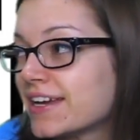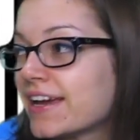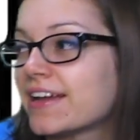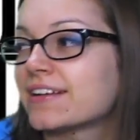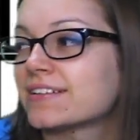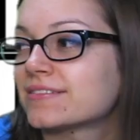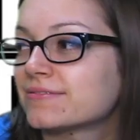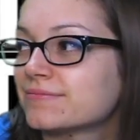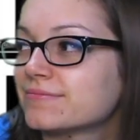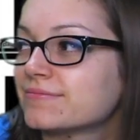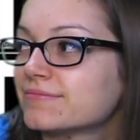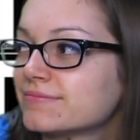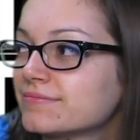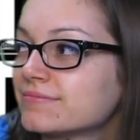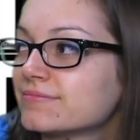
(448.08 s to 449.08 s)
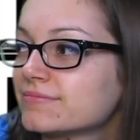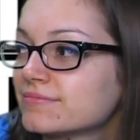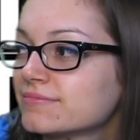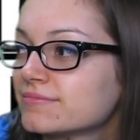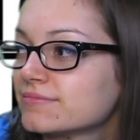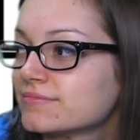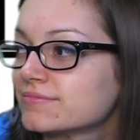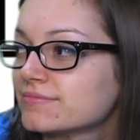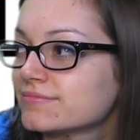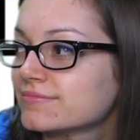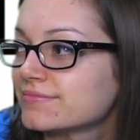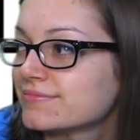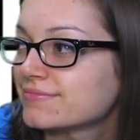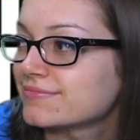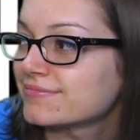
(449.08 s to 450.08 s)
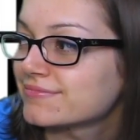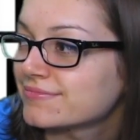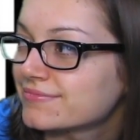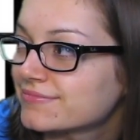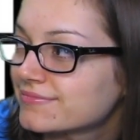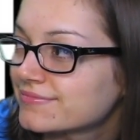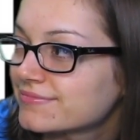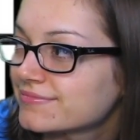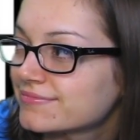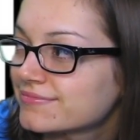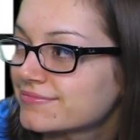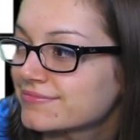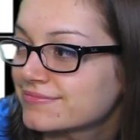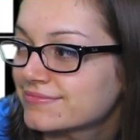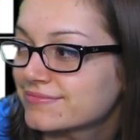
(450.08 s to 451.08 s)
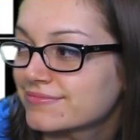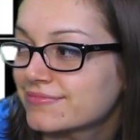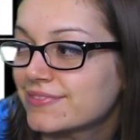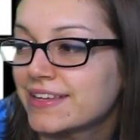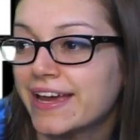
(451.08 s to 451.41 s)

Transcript: No words are spoken by the person on screen.